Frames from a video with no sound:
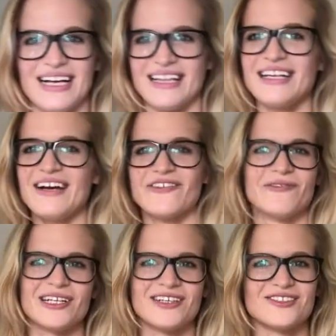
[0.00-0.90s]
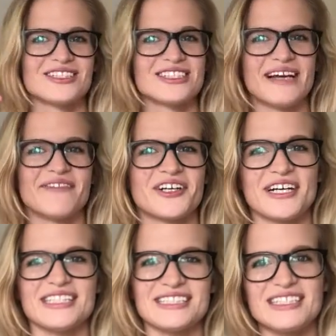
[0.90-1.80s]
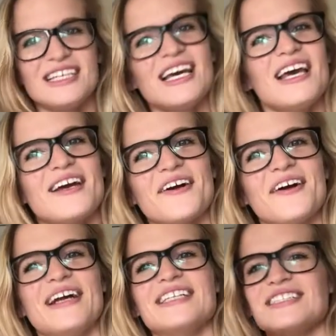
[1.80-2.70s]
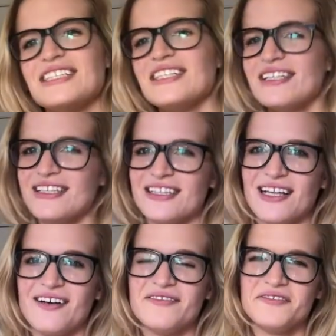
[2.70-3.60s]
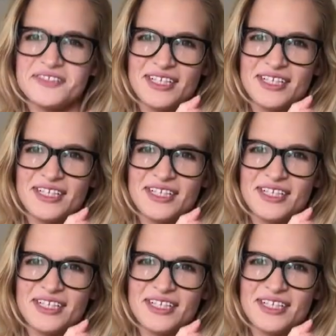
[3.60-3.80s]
I think everybody knows the sign for crazy, crazy love.